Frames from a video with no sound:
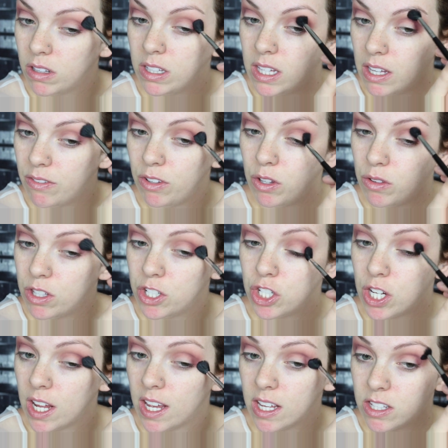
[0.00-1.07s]
give you the
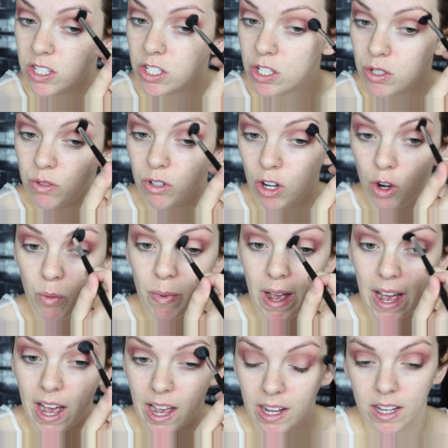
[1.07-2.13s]
chance to go
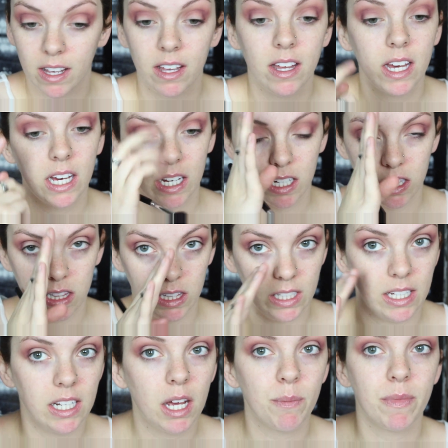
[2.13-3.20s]
back,
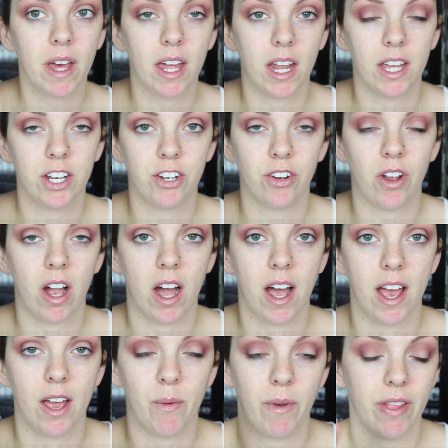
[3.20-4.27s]
clean up that under
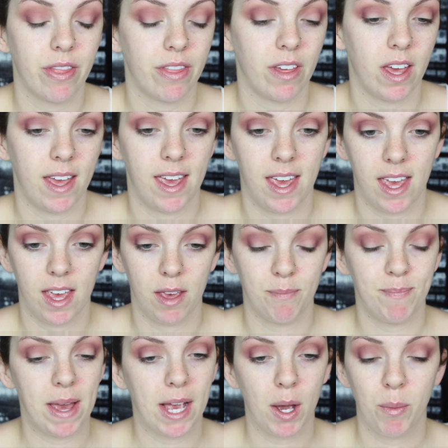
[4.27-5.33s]
eye with a
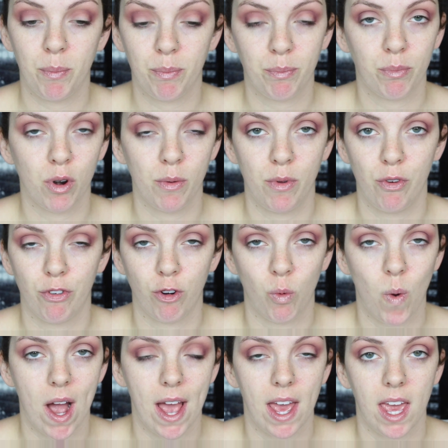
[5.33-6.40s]
makeup remover
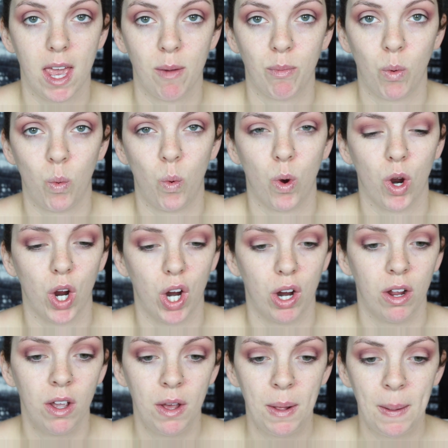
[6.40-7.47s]
wipe or